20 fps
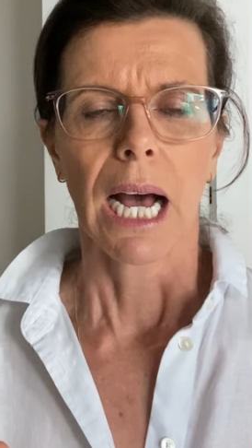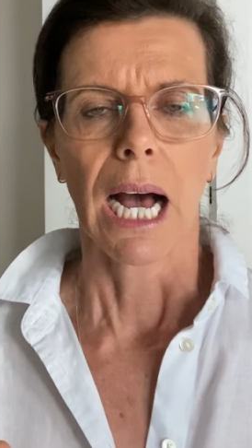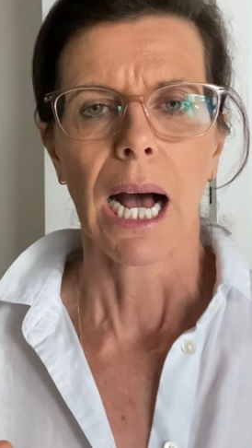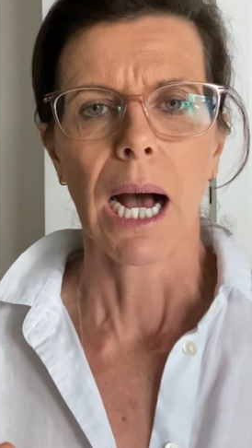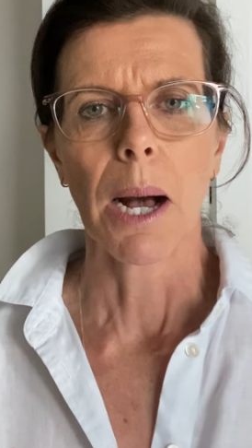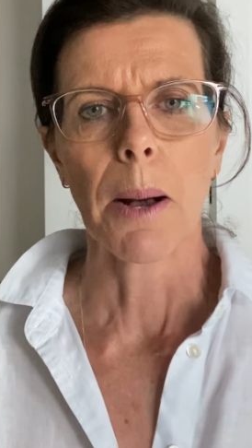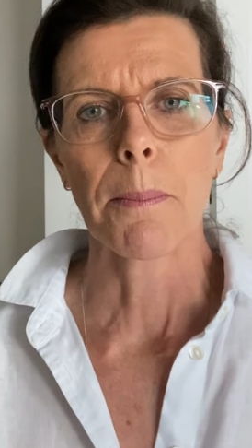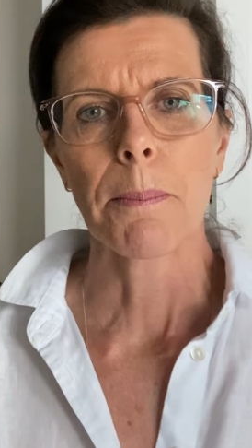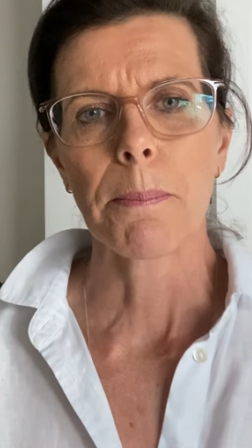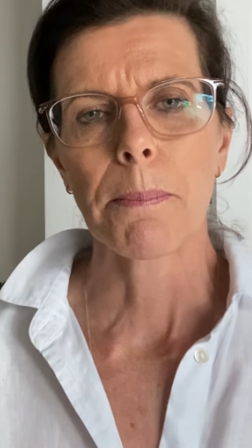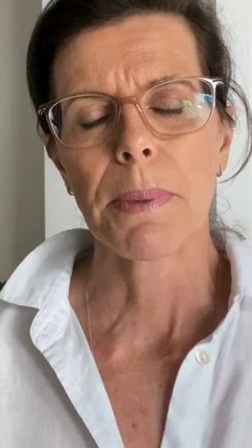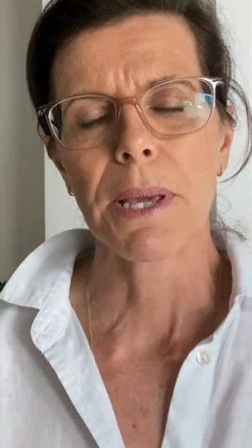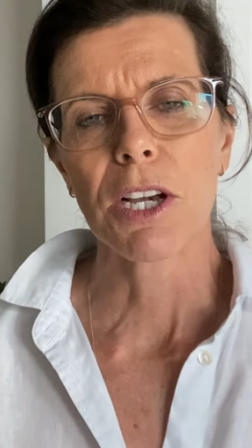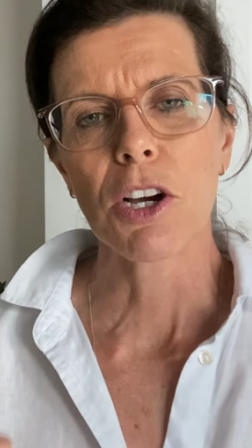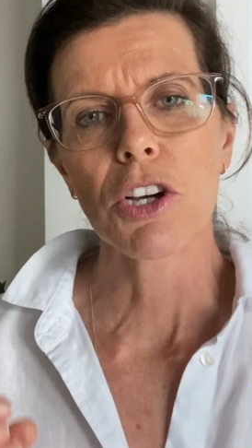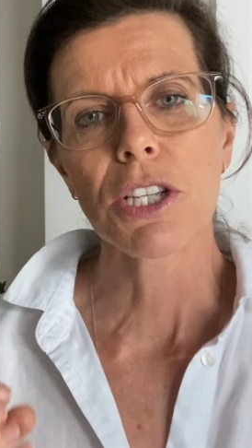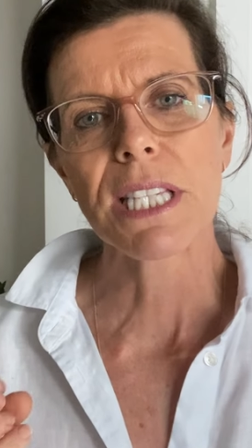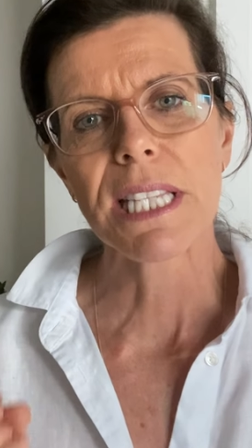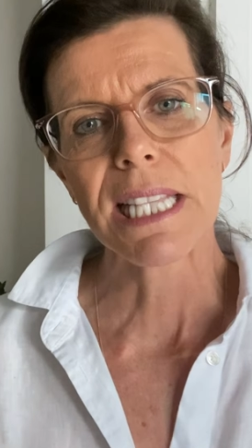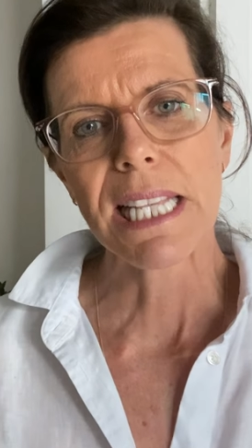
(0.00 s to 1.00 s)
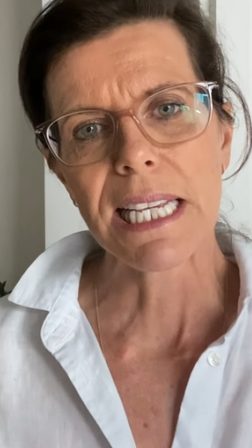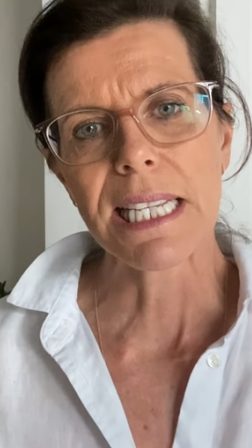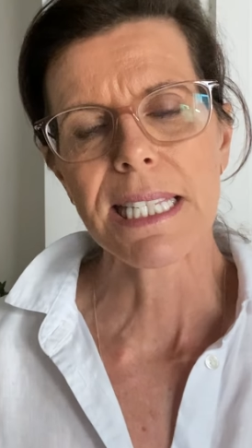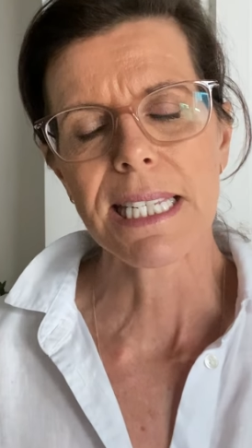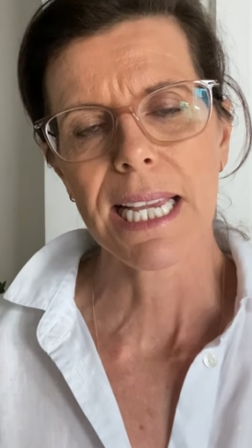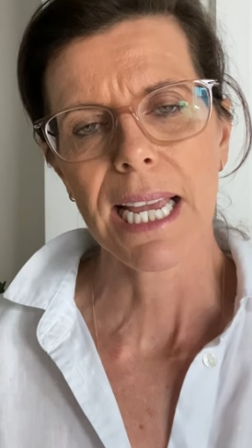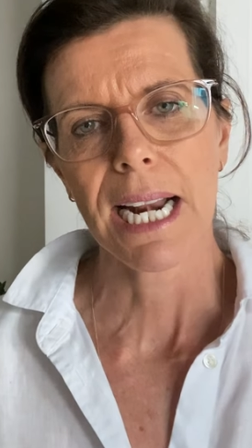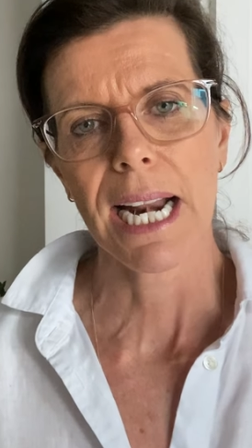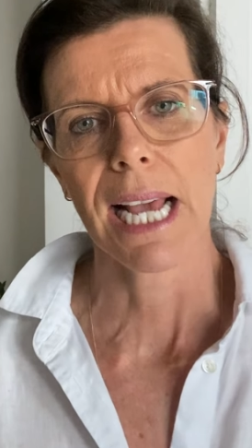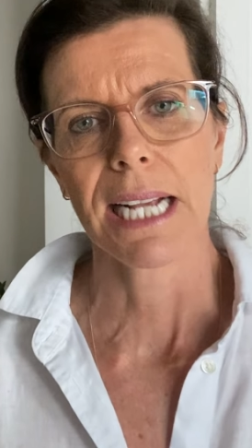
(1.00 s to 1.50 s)
Um, because this
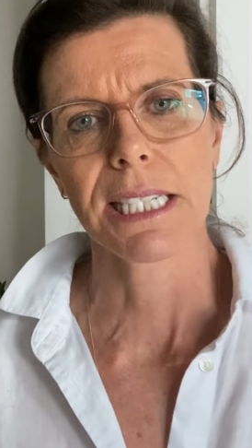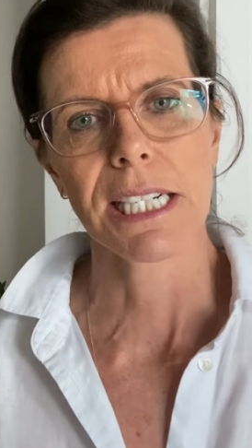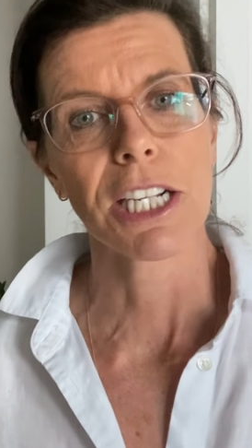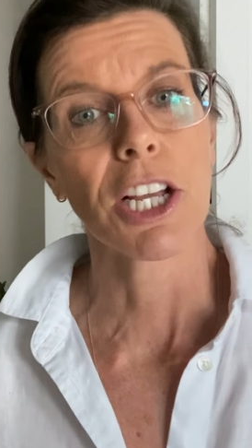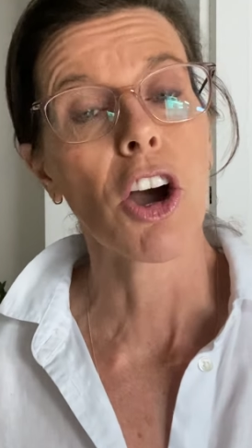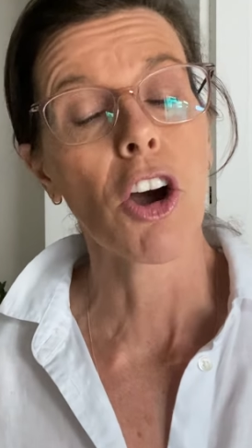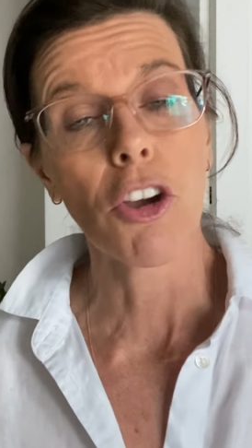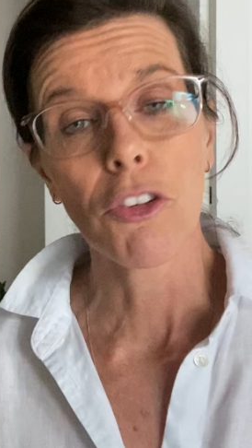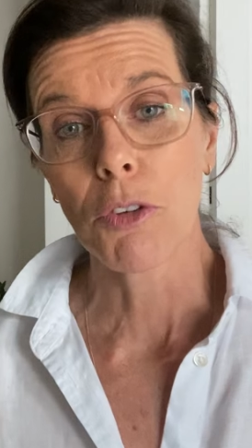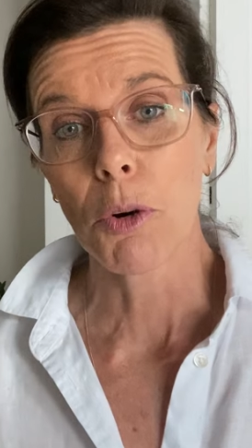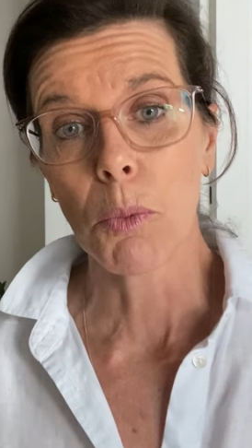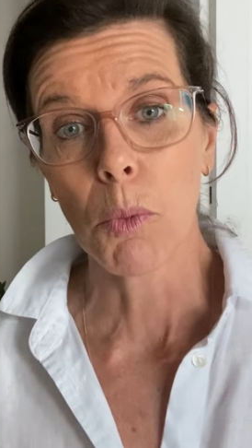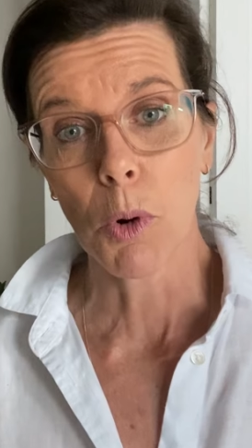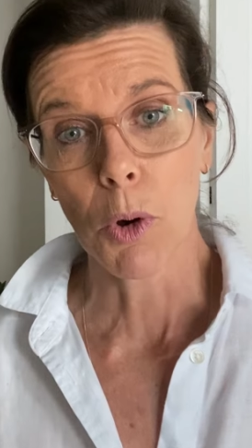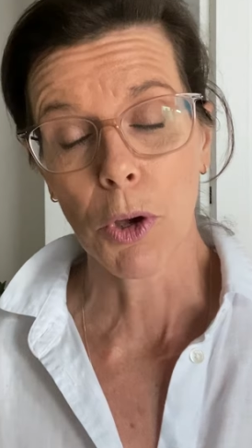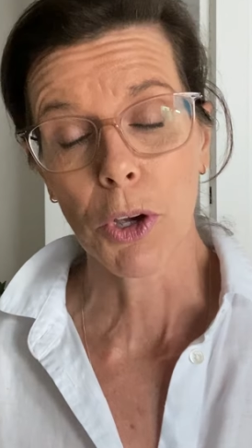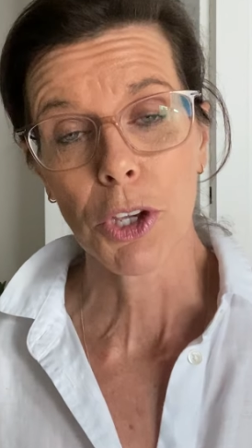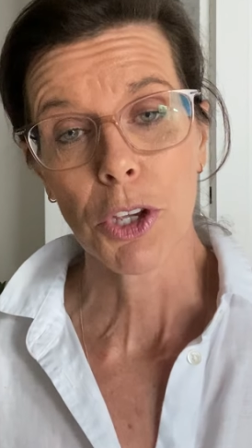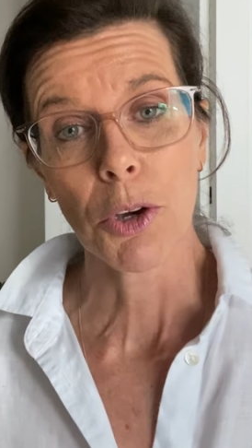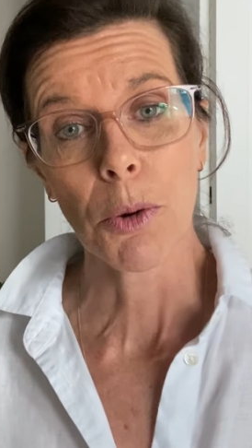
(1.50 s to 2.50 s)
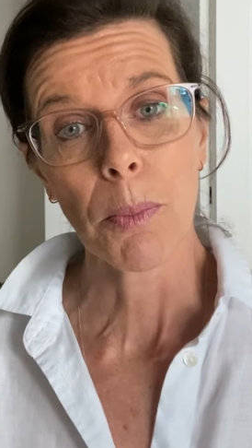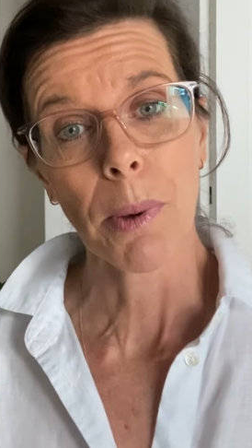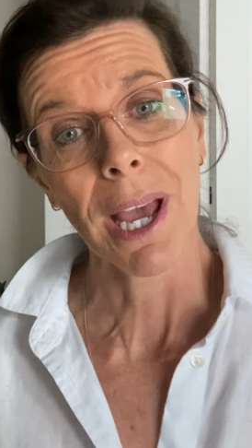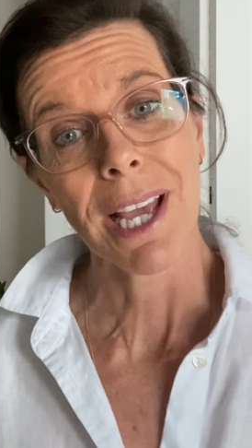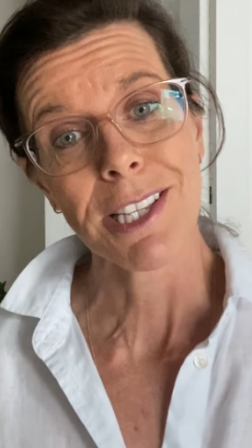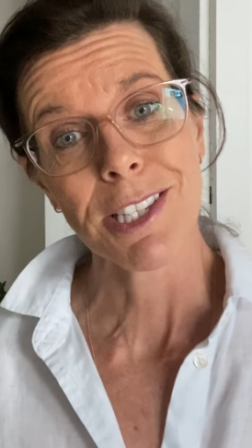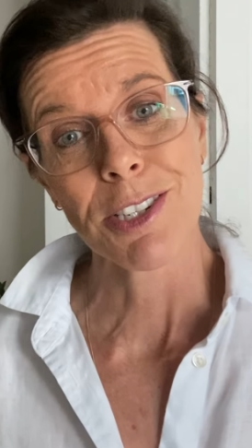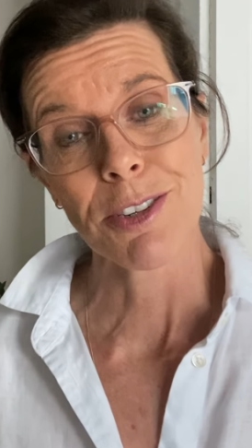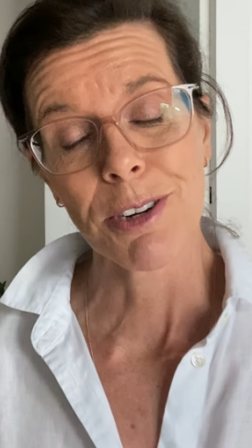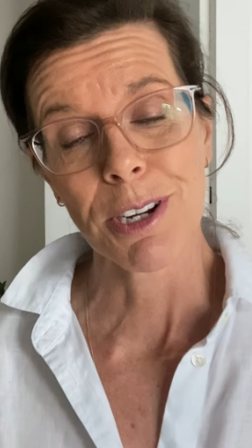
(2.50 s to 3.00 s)
can actually overwork your
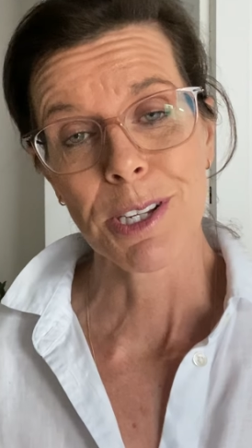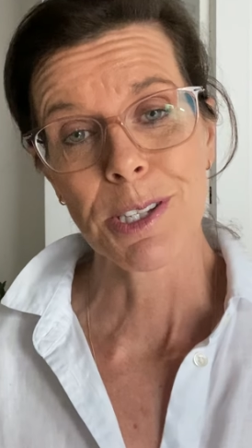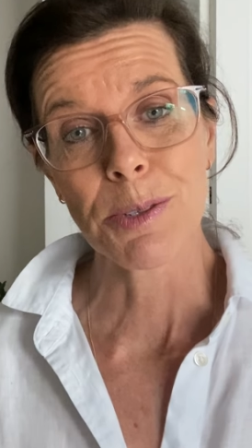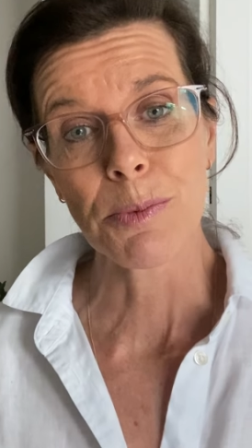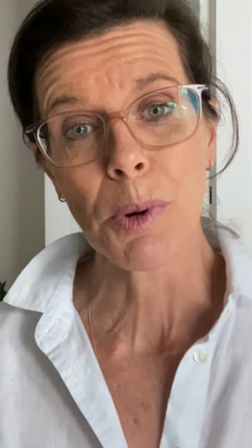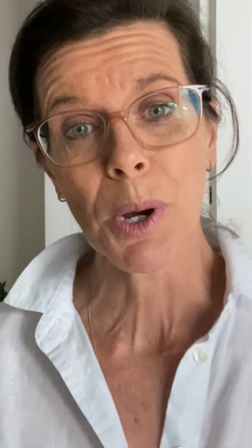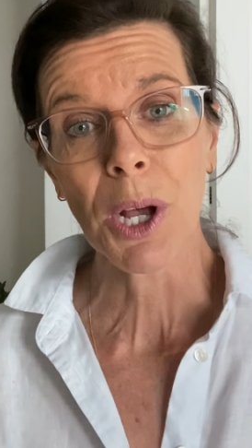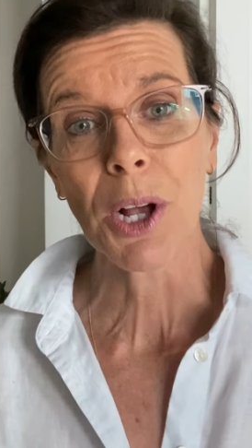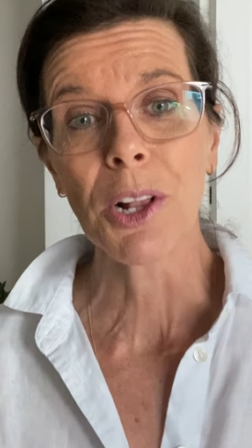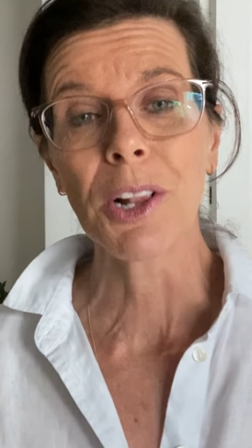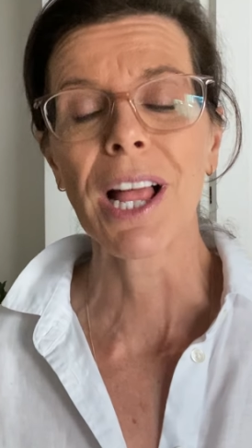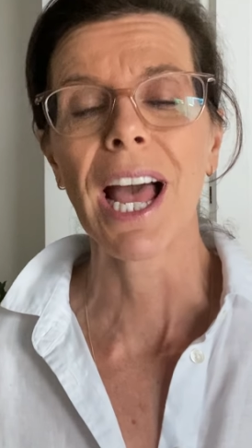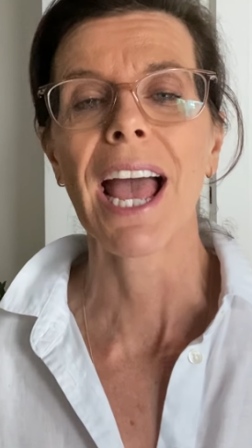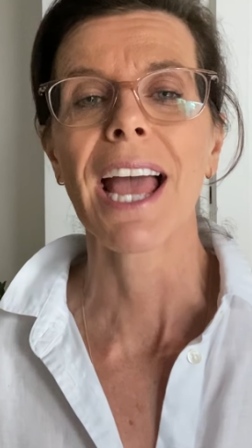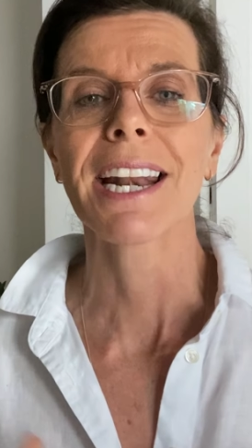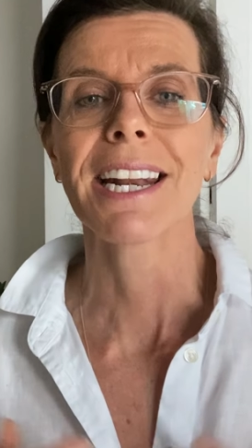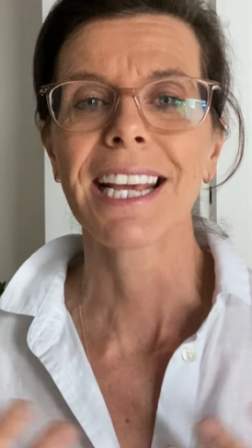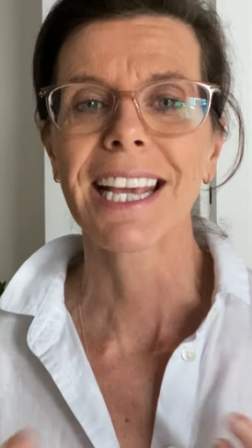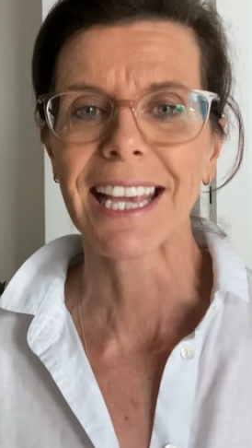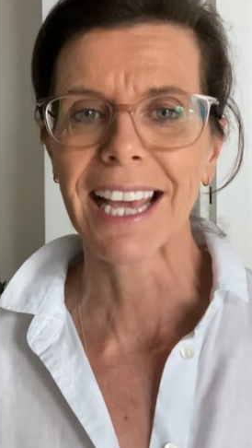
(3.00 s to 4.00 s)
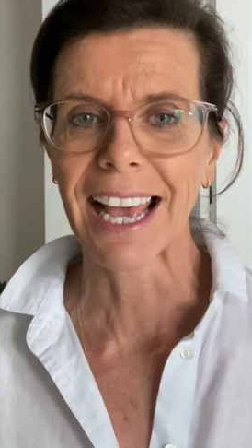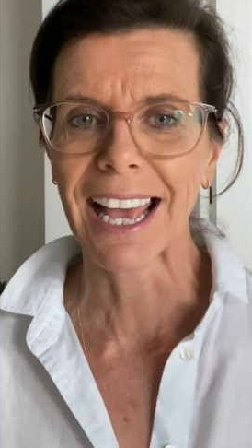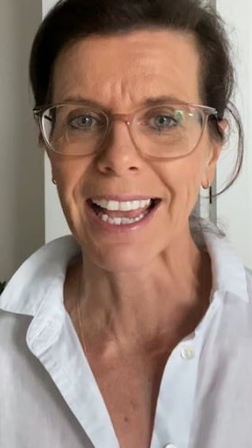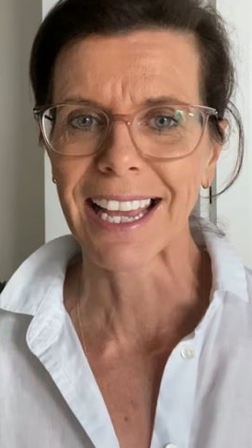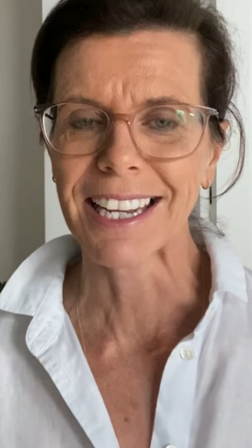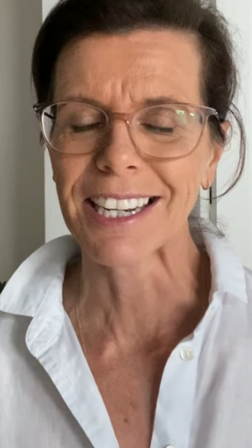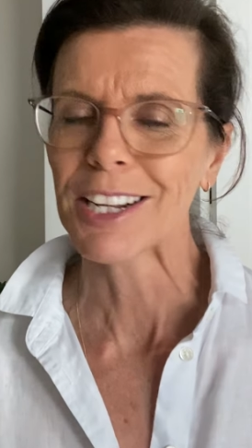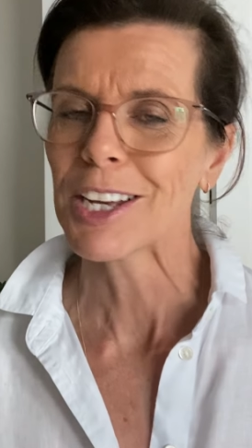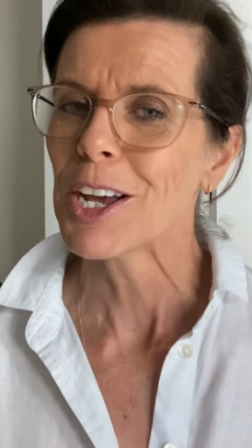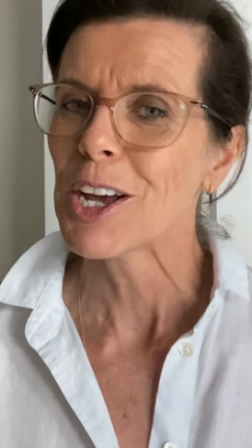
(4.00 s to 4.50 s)
pastry as well, and
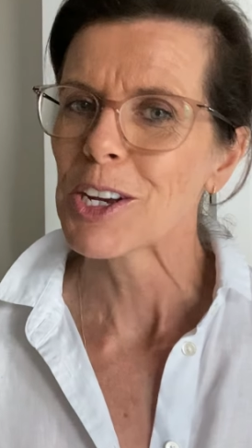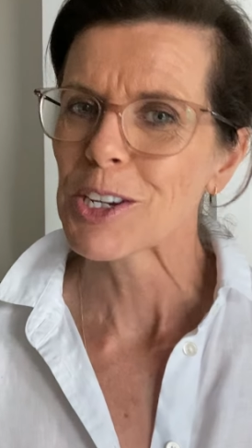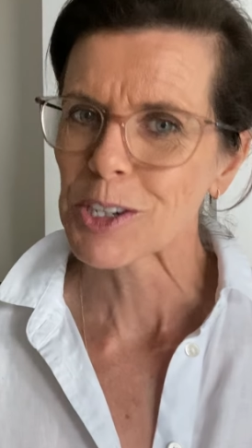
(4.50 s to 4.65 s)
again,